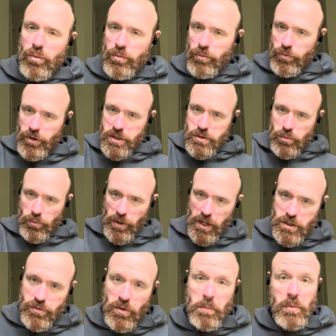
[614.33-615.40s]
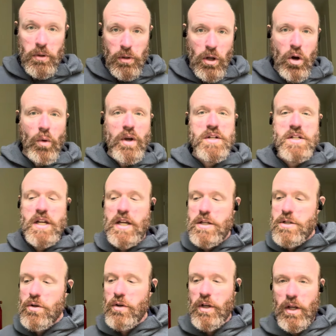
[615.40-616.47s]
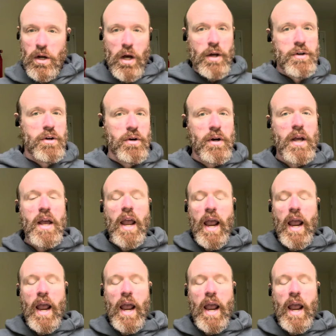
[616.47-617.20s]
this reach from below is easier to get under.